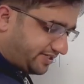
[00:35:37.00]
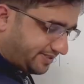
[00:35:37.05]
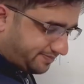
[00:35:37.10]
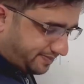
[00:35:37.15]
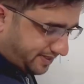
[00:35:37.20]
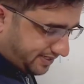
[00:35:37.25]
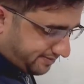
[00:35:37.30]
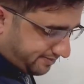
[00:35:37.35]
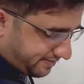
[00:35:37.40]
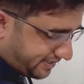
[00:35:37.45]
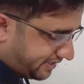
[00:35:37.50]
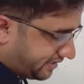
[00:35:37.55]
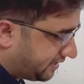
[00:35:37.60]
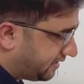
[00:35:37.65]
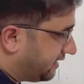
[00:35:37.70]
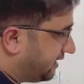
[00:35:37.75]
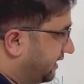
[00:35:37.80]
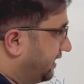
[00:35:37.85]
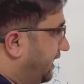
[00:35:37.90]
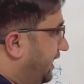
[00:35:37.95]
department,
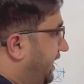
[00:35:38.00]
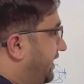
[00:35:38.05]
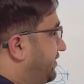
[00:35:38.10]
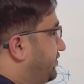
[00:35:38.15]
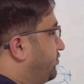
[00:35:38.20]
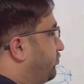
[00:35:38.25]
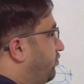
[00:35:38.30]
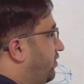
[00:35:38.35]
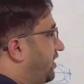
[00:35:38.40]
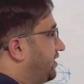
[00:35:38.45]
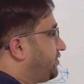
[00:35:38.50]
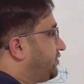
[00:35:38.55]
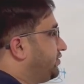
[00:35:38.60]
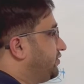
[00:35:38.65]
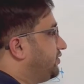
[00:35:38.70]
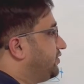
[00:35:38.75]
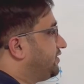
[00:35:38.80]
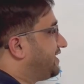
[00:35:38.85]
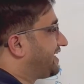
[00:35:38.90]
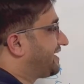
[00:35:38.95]
and you want to
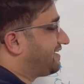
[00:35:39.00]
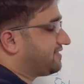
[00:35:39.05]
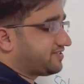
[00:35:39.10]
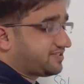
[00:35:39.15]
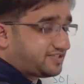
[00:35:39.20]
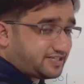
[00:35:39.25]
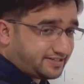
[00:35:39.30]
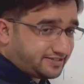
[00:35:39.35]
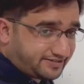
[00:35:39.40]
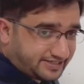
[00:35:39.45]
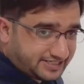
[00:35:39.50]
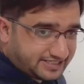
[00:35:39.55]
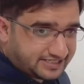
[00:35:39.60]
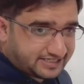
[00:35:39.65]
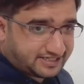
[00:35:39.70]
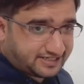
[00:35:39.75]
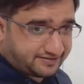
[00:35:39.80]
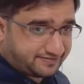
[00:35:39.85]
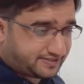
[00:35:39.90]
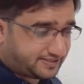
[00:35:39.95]
know the concentration
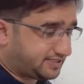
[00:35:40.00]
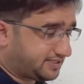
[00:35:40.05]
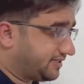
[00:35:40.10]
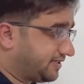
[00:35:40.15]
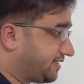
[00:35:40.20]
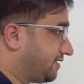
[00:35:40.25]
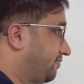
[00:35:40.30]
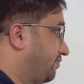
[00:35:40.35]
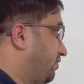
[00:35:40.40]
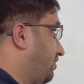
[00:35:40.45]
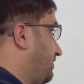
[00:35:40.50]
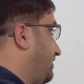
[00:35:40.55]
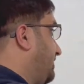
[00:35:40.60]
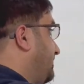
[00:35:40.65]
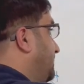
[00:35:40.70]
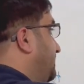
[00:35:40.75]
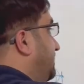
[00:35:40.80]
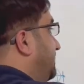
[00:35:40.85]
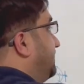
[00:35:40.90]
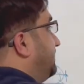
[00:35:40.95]
of a certain product,
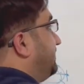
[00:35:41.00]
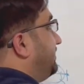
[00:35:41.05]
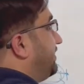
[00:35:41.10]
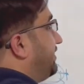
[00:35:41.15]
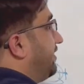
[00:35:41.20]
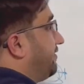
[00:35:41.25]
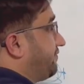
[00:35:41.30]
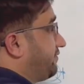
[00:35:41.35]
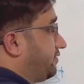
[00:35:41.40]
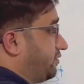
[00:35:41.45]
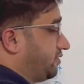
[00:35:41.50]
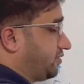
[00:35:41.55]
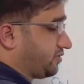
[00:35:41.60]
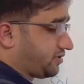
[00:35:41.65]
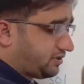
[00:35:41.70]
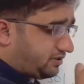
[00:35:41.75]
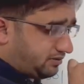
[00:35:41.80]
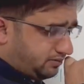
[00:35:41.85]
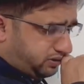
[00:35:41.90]
then of course